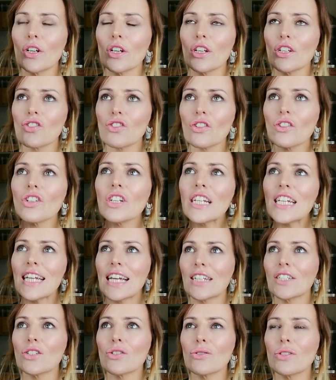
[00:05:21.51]
suddenly
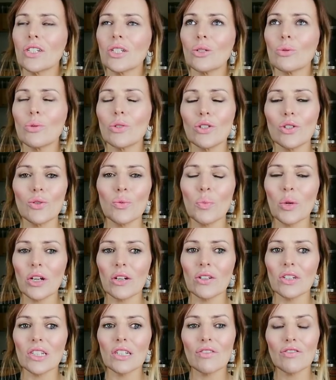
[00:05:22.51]
enter into a new
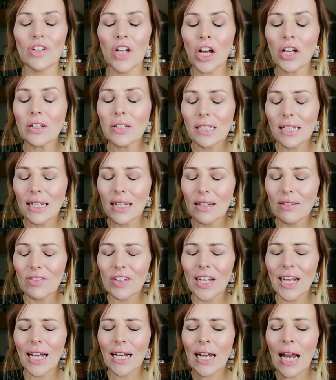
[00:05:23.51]
period of not
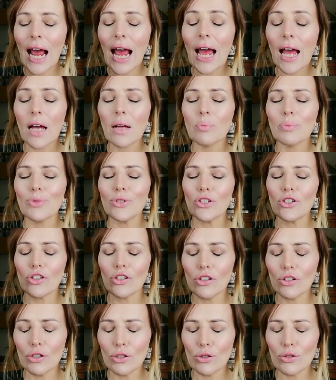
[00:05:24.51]
giving an
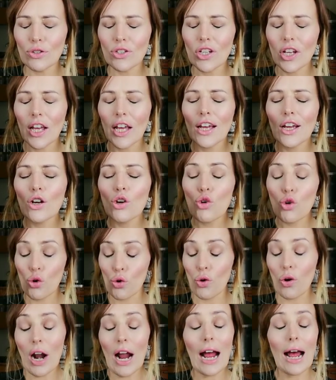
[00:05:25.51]
absolute
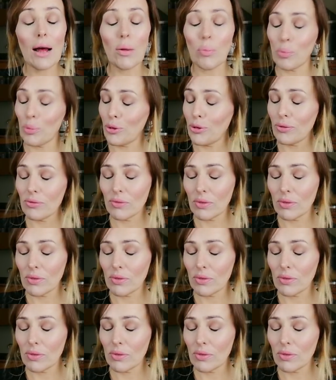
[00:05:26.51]
crap